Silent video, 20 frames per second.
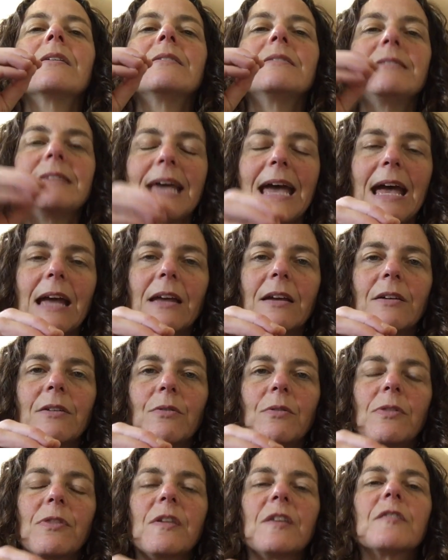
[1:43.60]
deck.
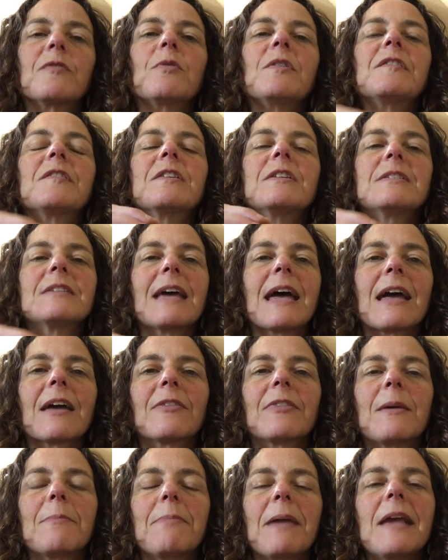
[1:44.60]
This was the
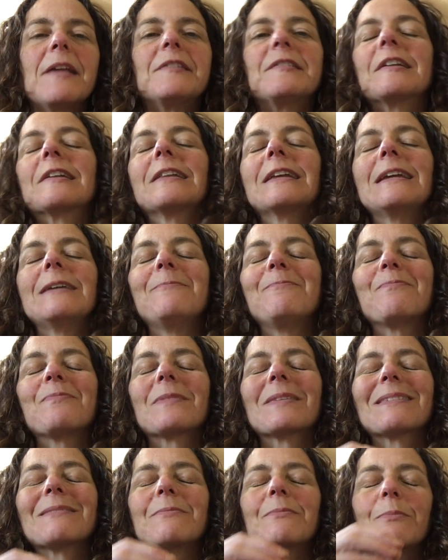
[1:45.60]
deck that basically
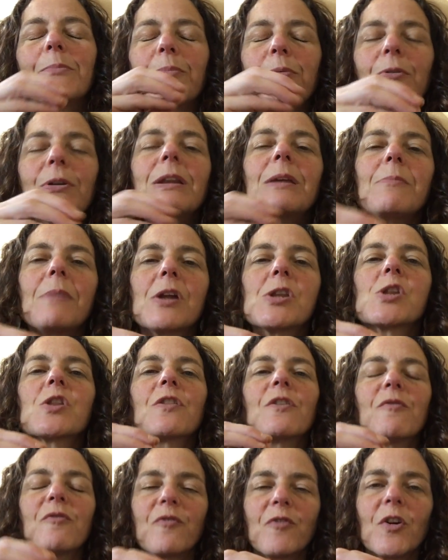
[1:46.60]
pretty much
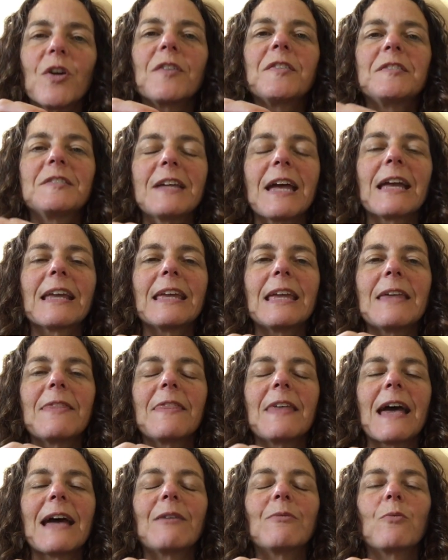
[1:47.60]
the first deck
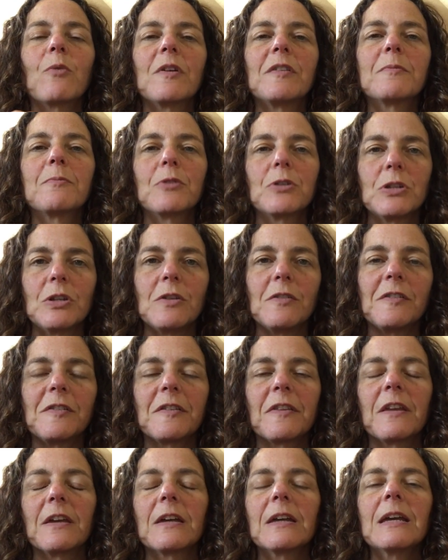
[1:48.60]
that was produced.